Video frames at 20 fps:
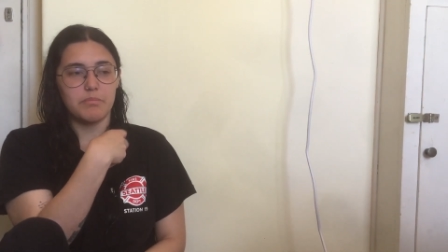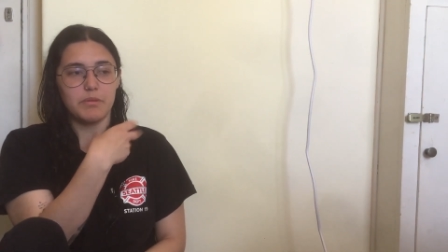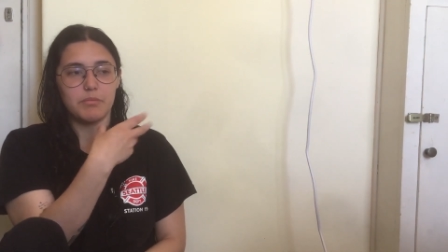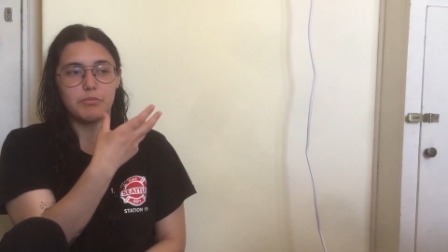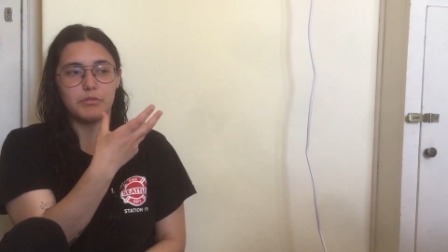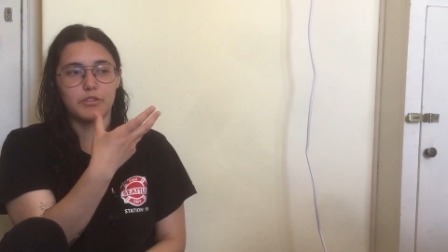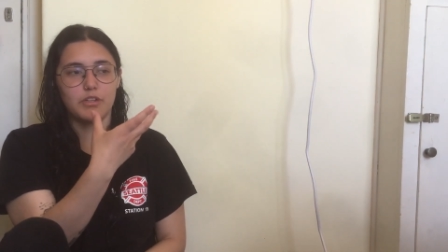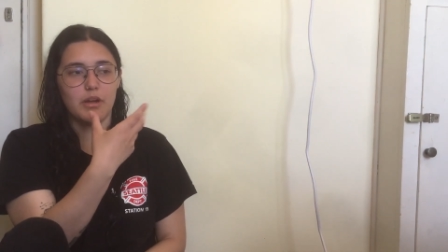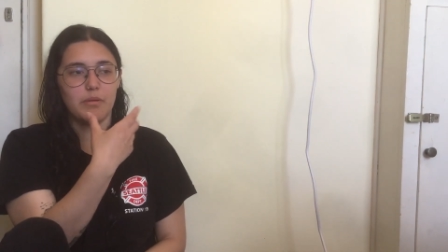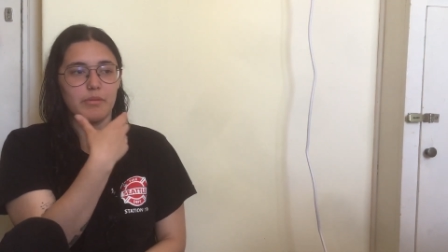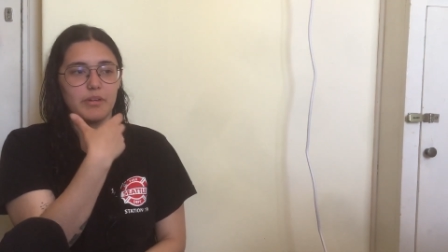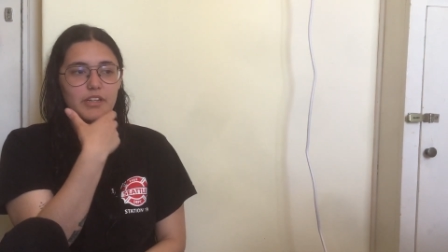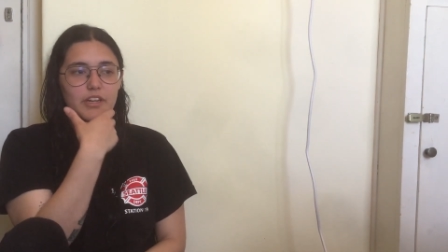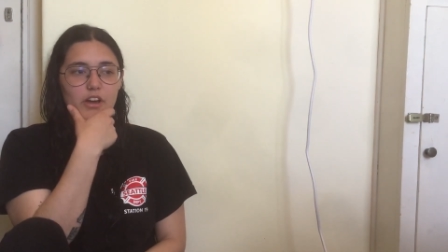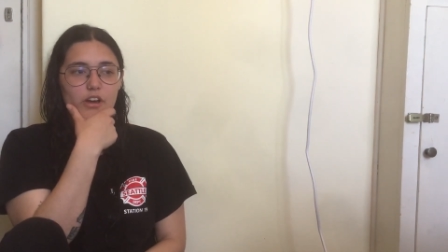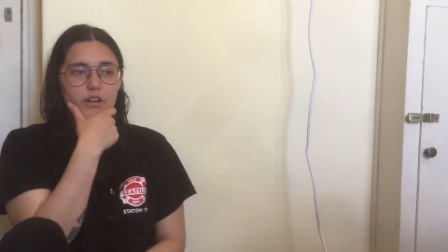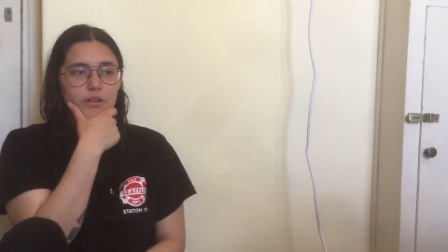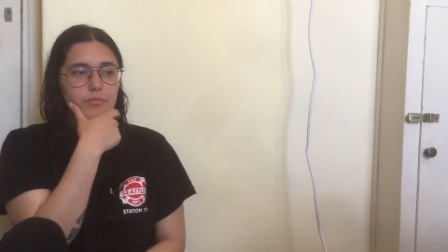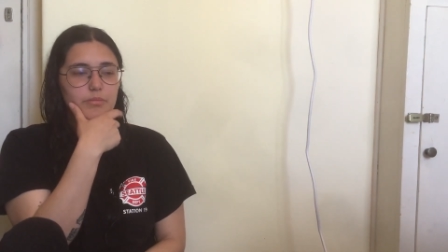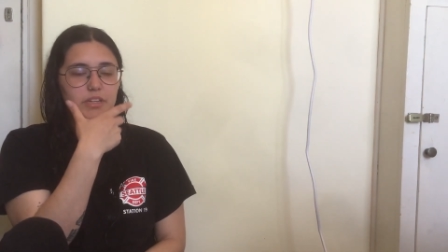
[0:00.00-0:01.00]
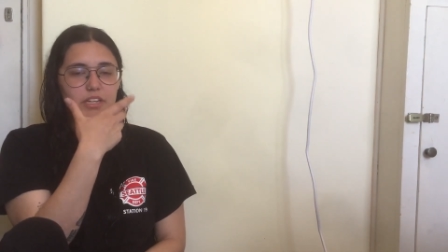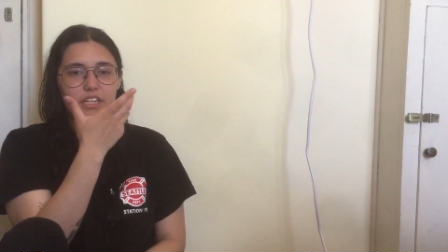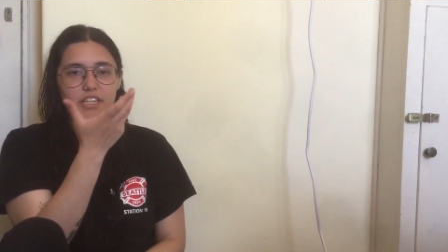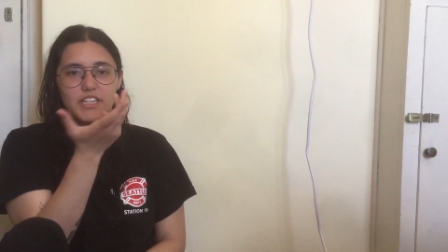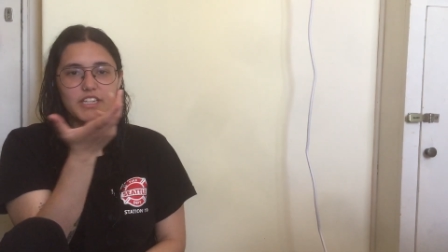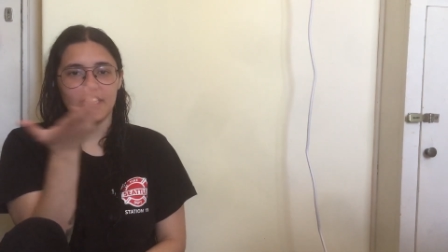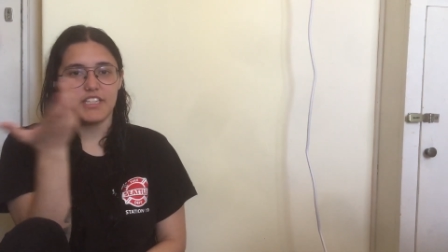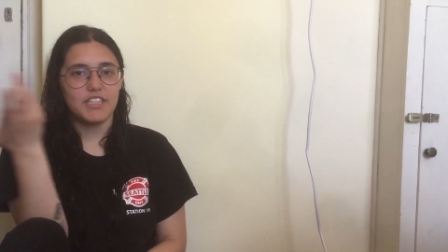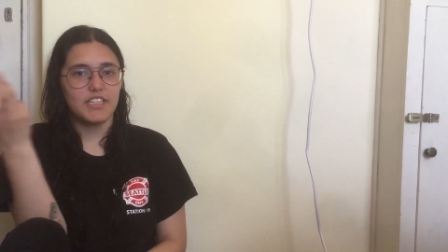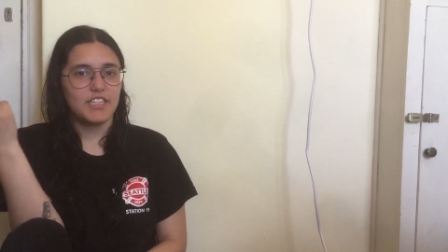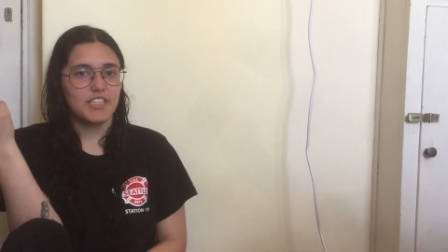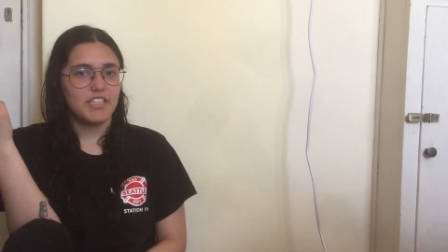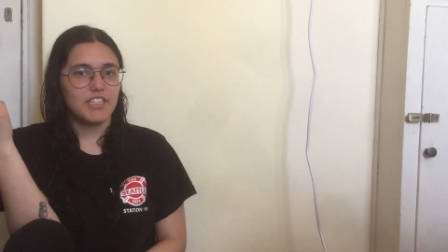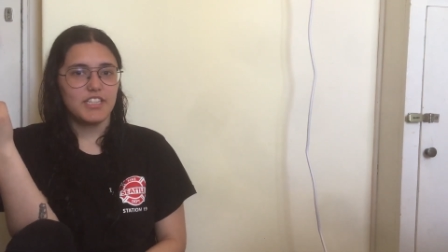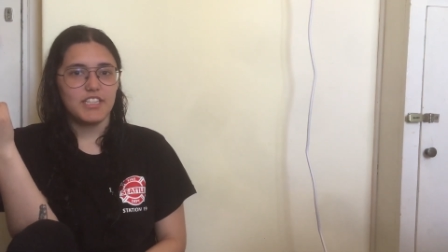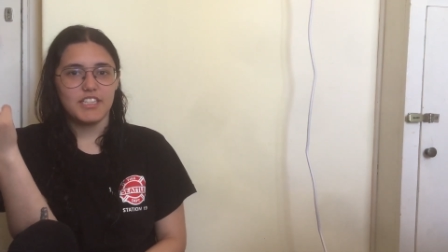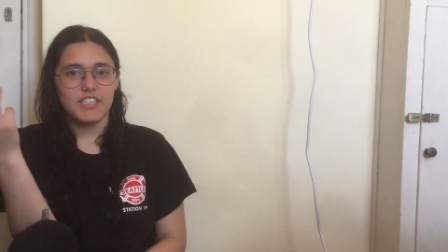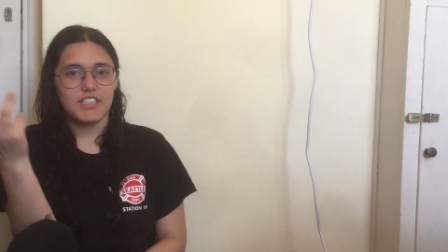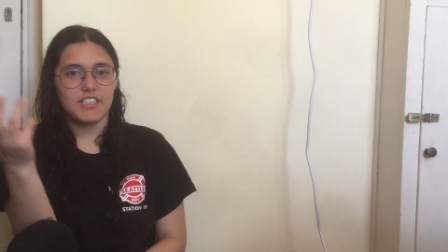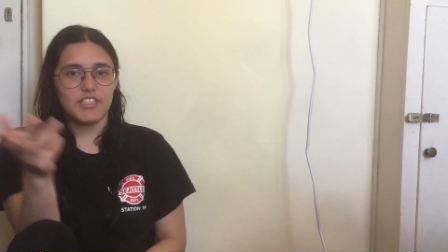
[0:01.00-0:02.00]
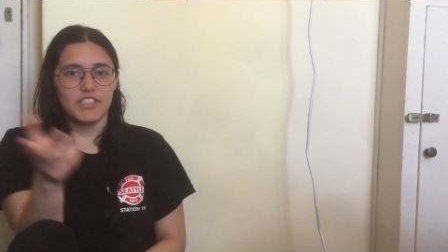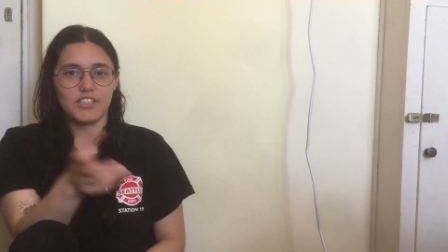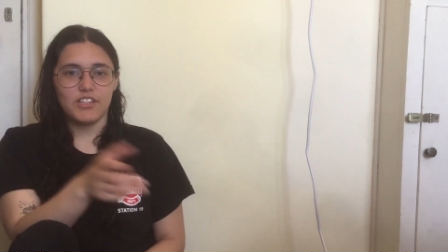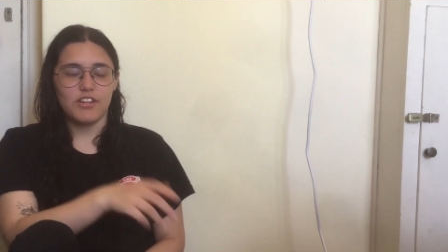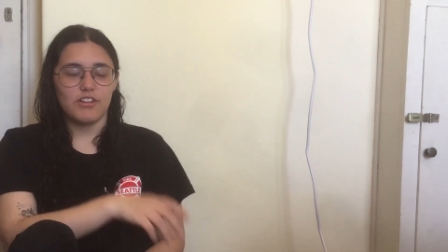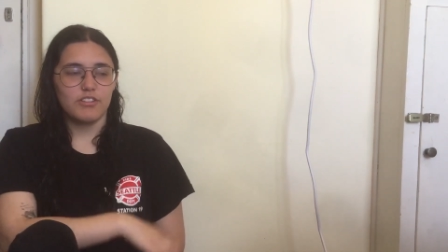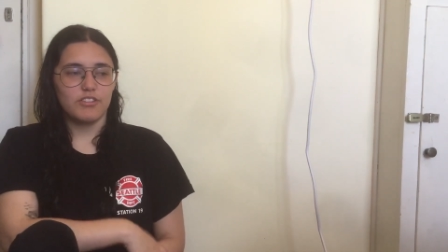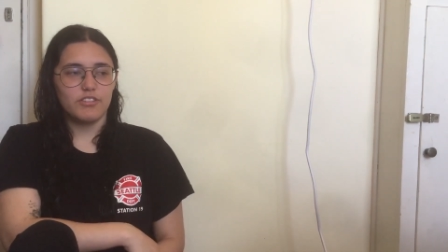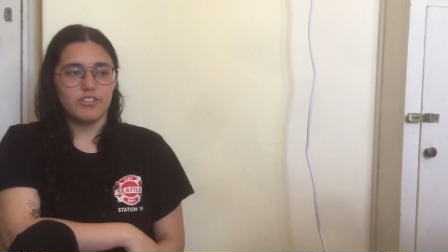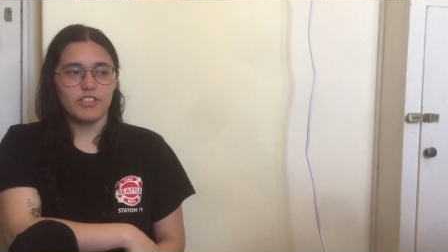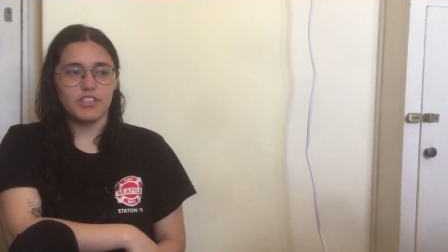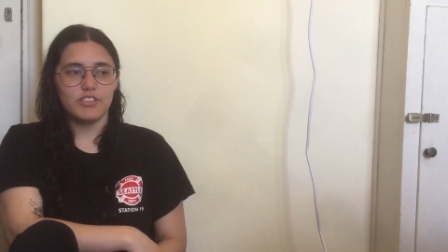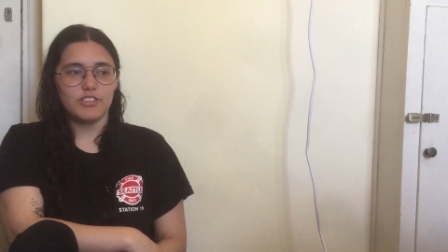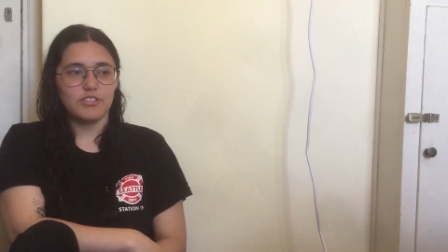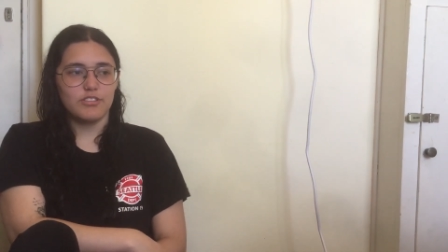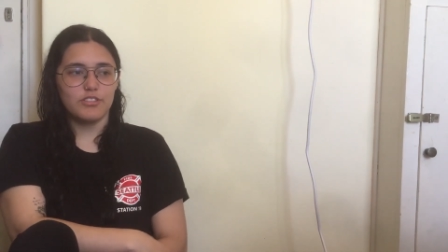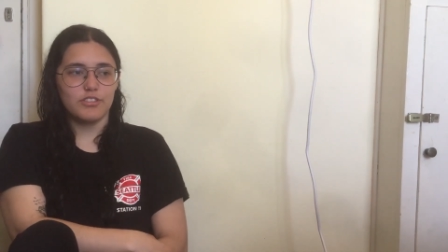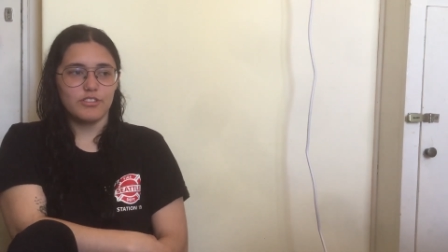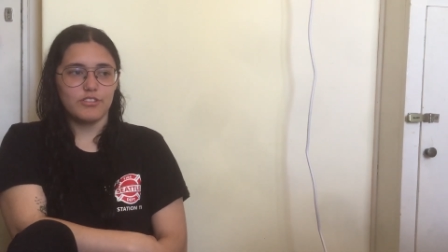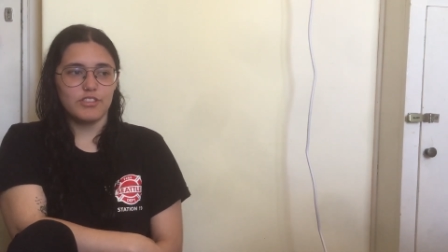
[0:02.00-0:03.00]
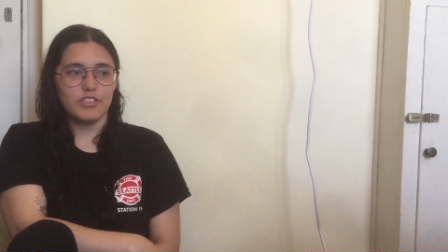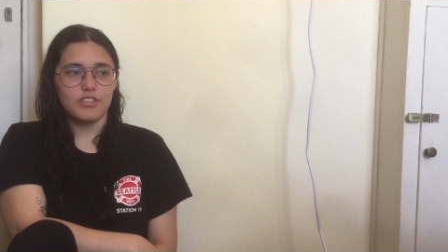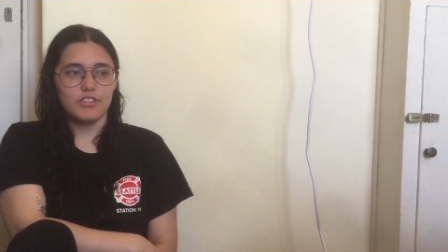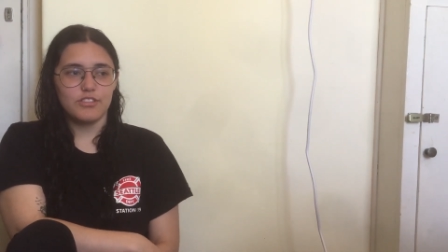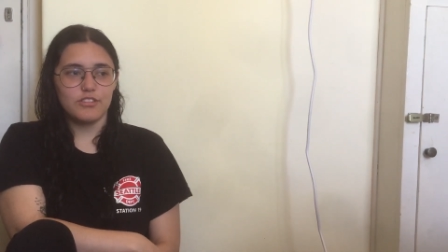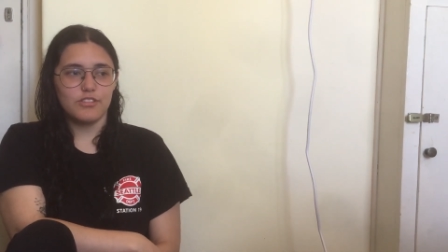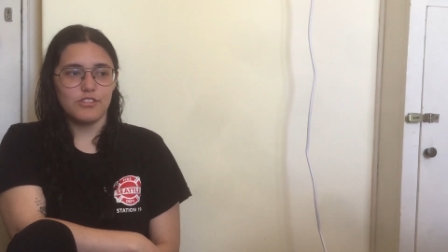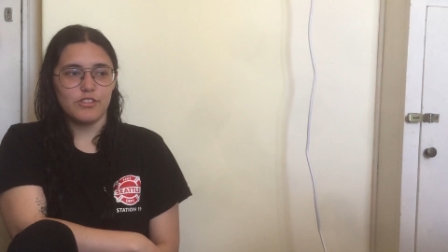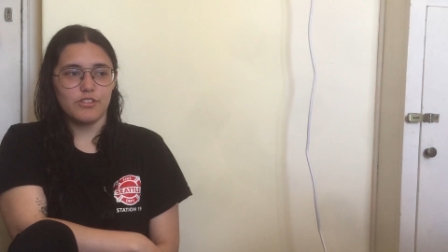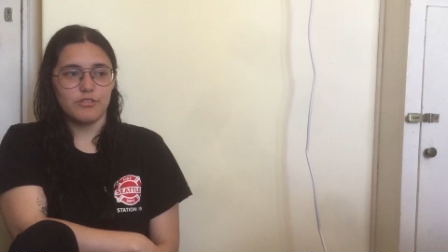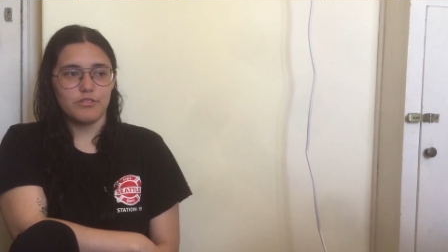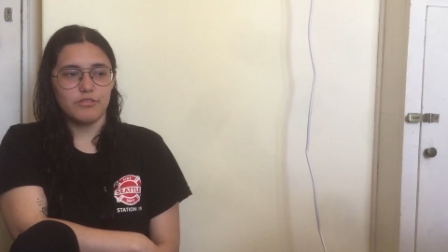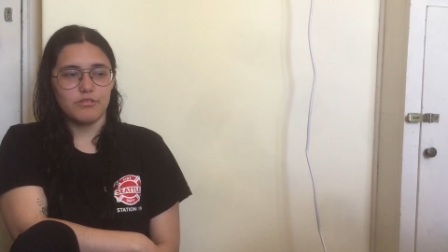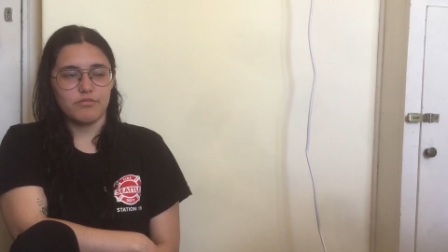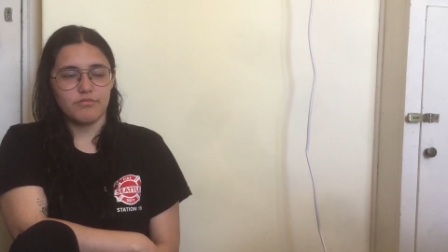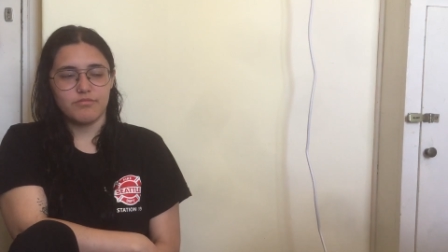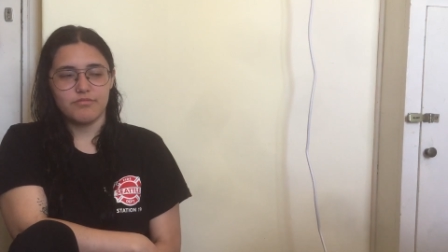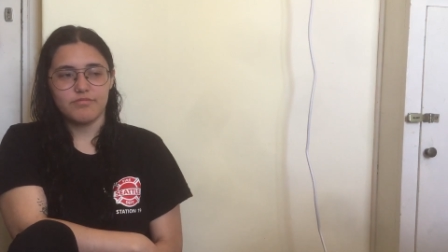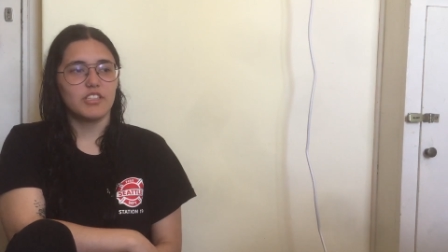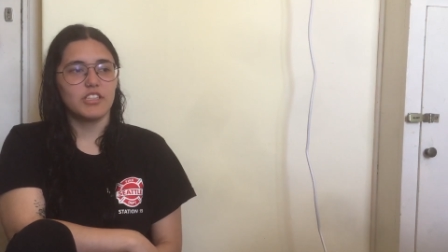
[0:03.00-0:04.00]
People come and go, but you know you can do. You need to do you.